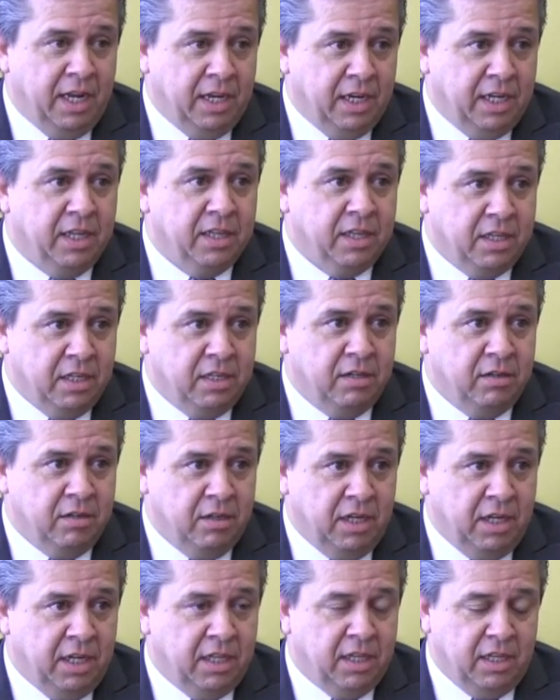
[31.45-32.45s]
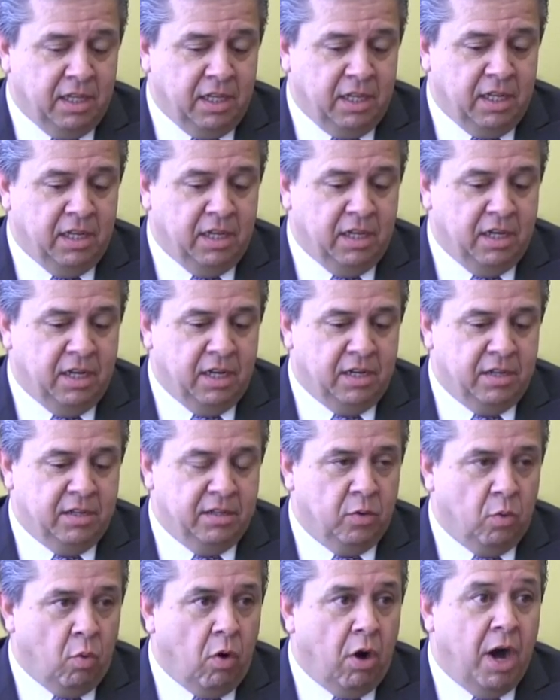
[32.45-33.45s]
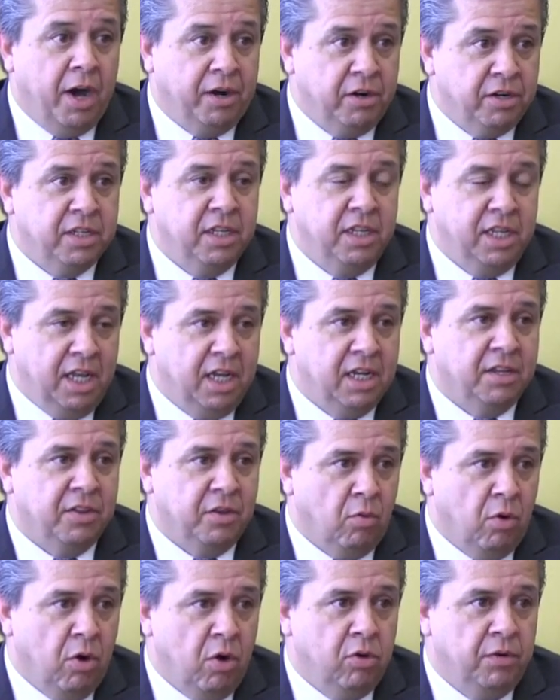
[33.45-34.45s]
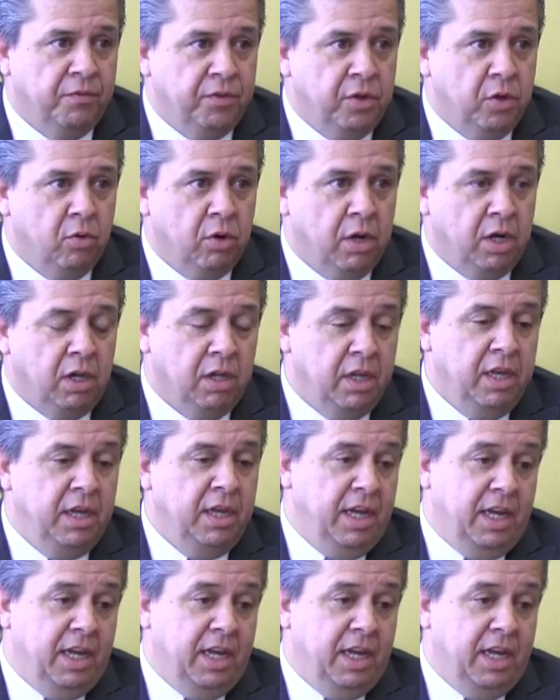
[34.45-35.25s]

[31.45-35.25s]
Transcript: and get the get the uh, the water to the end of the row, if you will.